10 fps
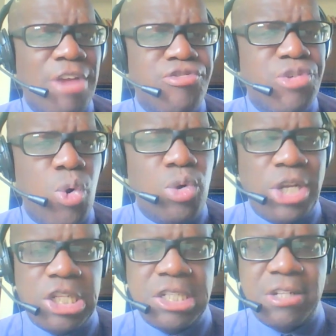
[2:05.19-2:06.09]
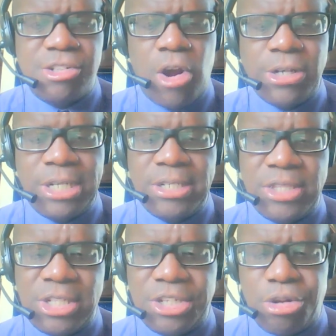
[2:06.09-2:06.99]
Andrew Holness started
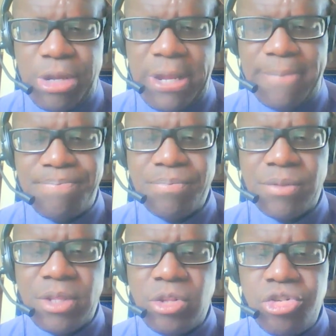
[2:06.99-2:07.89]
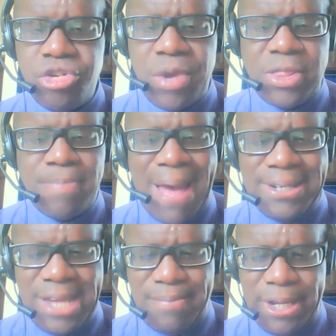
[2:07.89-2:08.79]
this degree during the
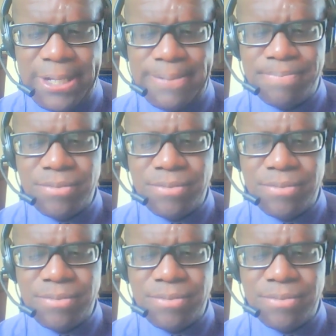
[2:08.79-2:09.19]
pandemic.